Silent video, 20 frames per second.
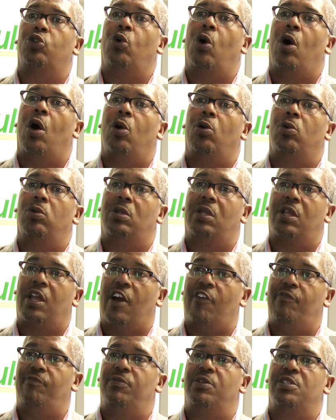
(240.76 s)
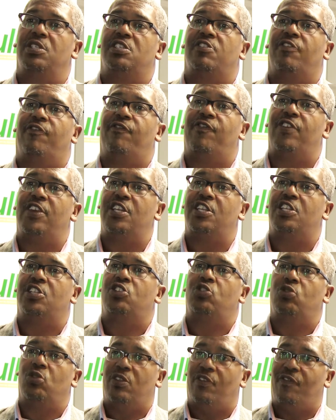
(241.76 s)
to hold governments' feet
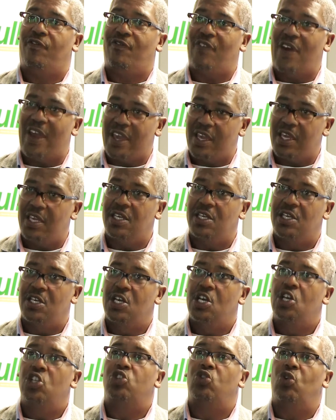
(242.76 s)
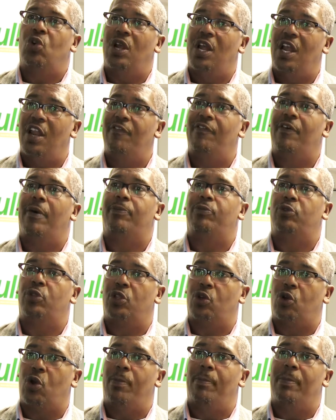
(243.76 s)
to the fire, to live up to
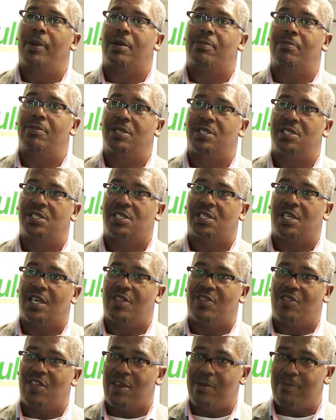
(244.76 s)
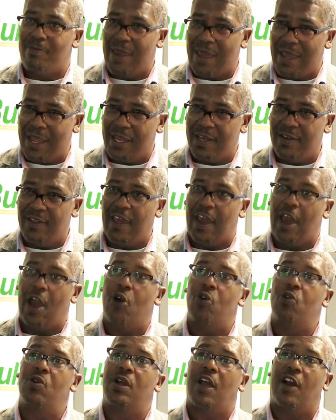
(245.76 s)
the commitments they made, their
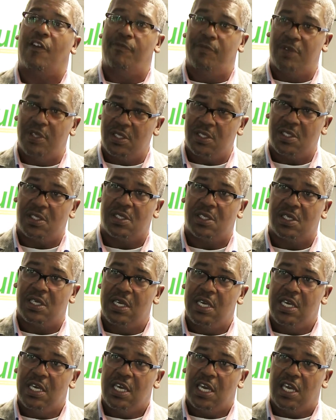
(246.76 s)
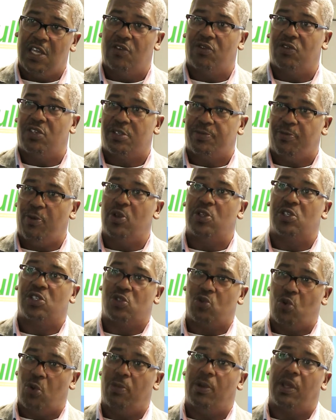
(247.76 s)
own governments, in
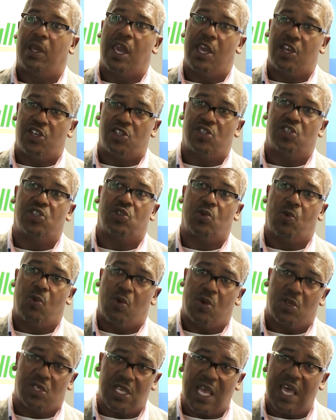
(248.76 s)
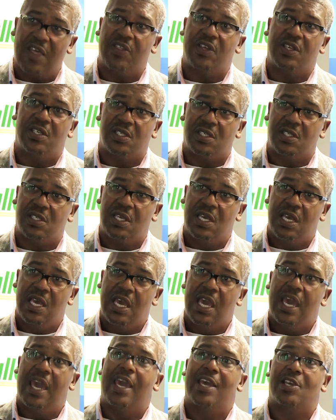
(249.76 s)
response to obligations towards others,
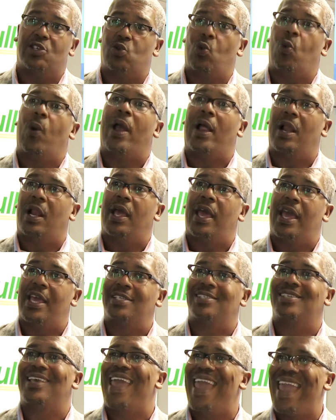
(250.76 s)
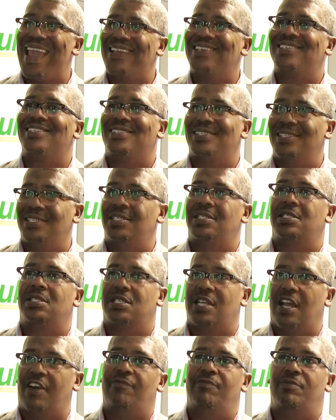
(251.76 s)
as well as
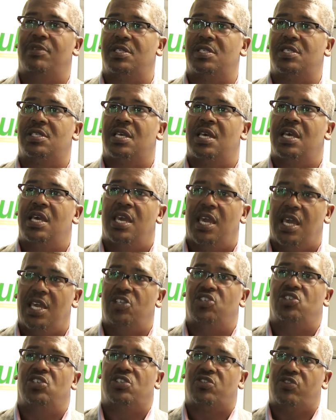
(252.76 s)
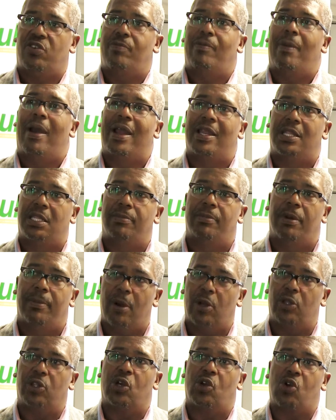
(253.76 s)
external governments, and just remind them
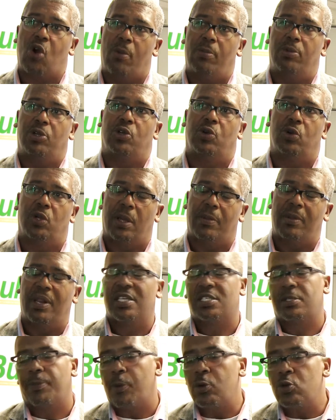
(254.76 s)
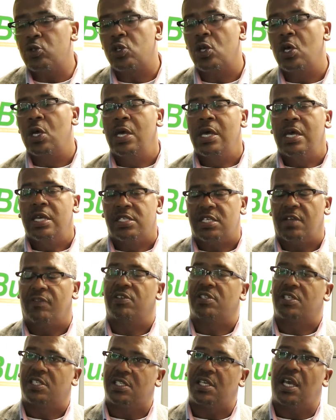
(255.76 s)
about the common good. I suppose
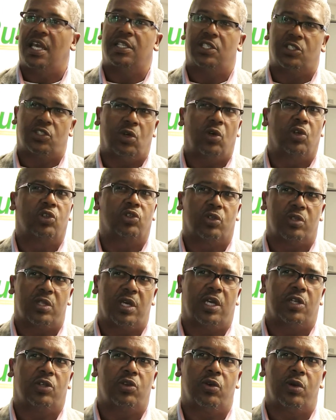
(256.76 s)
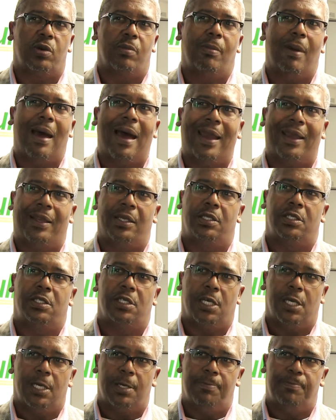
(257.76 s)
civil society is also there to remind
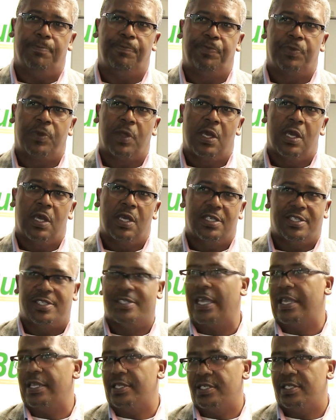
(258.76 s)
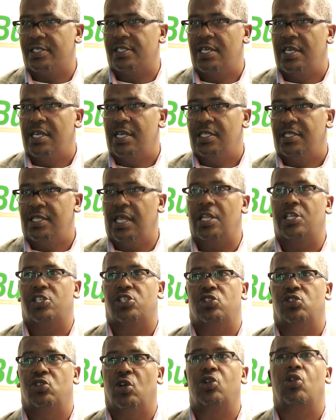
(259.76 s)
states that
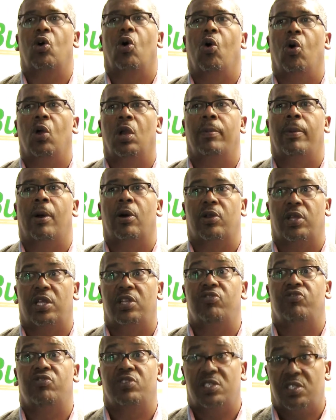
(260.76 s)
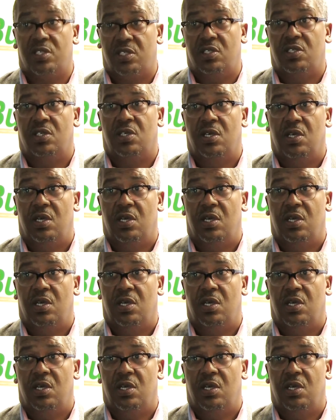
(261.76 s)
it's not all about interests,